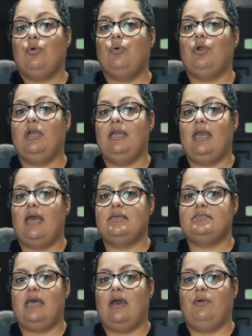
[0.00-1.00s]
Corey
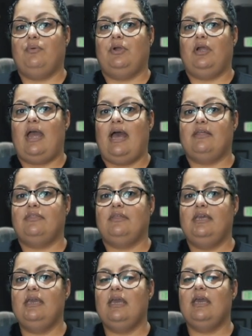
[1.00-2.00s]
as our
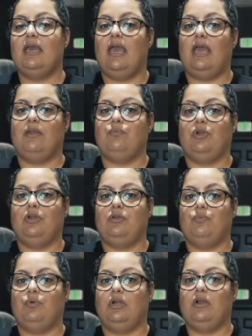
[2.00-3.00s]
athlete, and we're
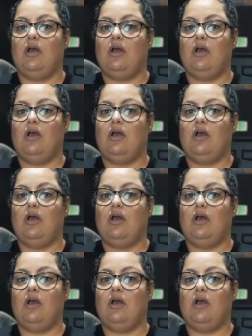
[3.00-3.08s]
gonna work